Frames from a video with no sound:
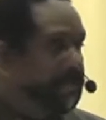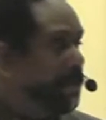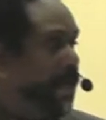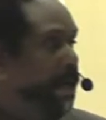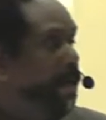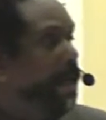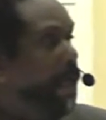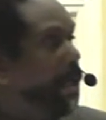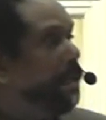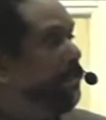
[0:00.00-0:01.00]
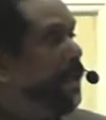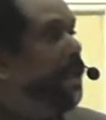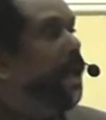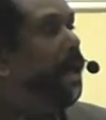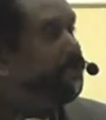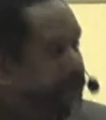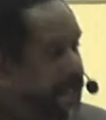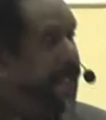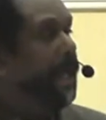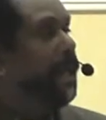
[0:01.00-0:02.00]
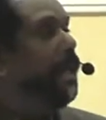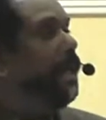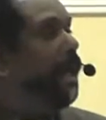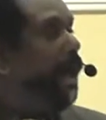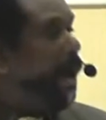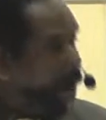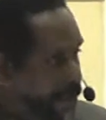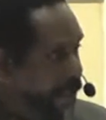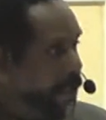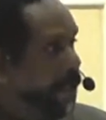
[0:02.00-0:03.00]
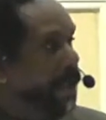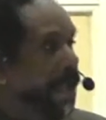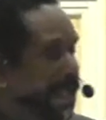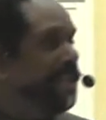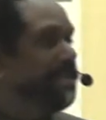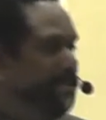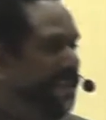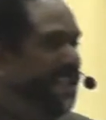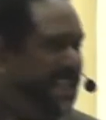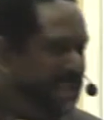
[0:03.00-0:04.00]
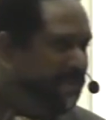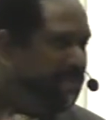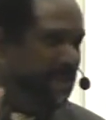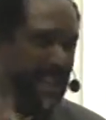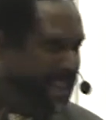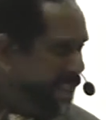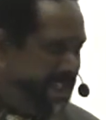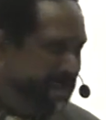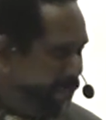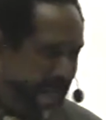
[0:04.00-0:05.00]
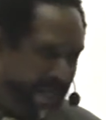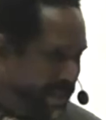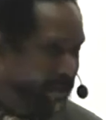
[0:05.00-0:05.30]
I don't care. It could be a footache, a heartache. It could be even money in the bank.